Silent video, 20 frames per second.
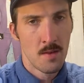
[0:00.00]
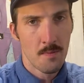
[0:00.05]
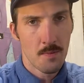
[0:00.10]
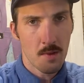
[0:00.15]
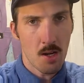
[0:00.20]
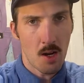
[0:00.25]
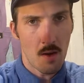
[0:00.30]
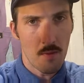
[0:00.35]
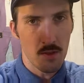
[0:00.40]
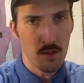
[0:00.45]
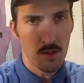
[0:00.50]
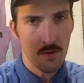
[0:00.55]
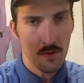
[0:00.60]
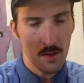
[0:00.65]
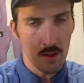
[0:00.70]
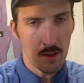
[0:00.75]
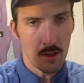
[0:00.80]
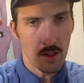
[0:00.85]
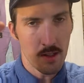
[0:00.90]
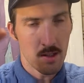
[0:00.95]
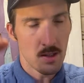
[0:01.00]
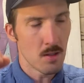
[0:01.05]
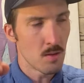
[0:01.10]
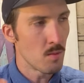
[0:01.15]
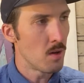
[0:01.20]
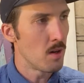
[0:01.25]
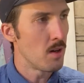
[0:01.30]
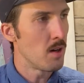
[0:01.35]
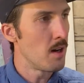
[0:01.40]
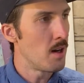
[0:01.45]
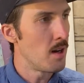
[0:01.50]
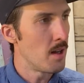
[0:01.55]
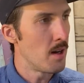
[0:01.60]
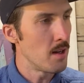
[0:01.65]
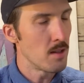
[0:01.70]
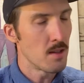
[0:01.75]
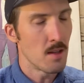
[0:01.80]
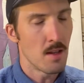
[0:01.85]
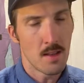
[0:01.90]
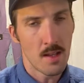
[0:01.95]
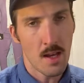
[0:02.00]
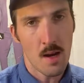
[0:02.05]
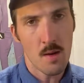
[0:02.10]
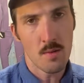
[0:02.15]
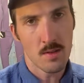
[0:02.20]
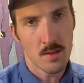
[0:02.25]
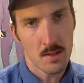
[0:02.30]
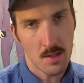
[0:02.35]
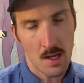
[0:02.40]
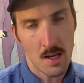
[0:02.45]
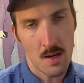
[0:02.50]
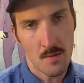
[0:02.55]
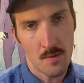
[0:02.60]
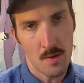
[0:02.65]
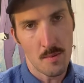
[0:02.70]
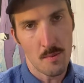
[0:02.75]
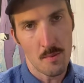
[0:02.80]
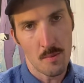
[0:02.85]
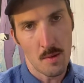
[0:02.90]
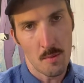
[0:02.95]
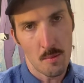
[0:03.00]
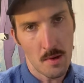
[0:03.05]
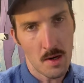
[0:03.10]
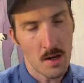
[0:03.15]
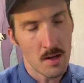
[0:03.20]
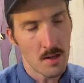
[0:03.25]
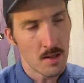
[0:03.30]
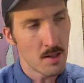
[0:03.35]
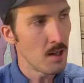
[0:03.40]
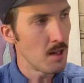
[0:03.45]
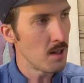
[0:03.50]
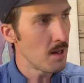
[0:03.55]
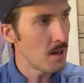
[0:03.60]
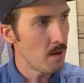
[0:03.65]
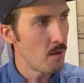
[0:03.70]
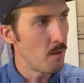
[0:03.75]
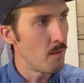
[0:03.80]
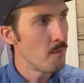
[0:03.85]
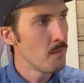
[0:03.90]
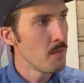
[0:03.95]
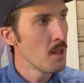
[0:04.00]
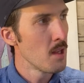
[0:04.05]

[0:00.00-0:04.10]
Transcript: covers for the lights and whatnot. And, I, and that was kind of a, a, bear to take out.